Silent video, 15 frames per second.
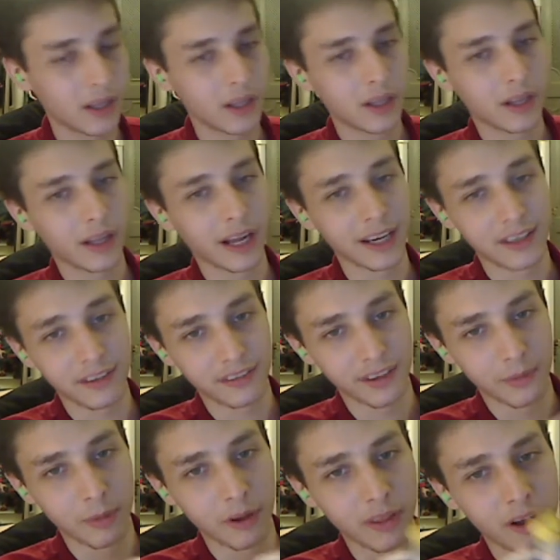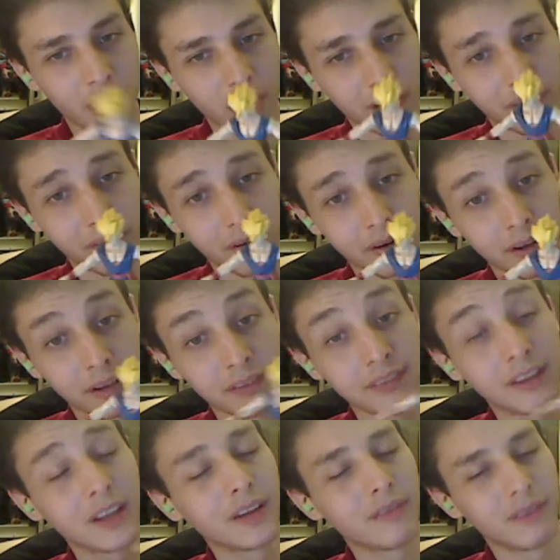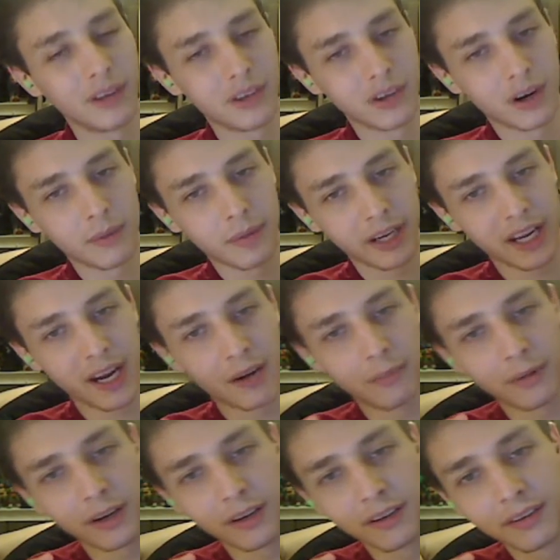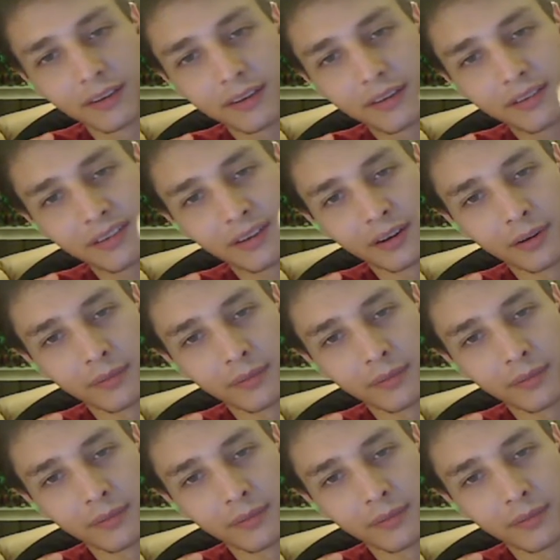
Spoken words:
I disabled the autofocus feature on my camera. So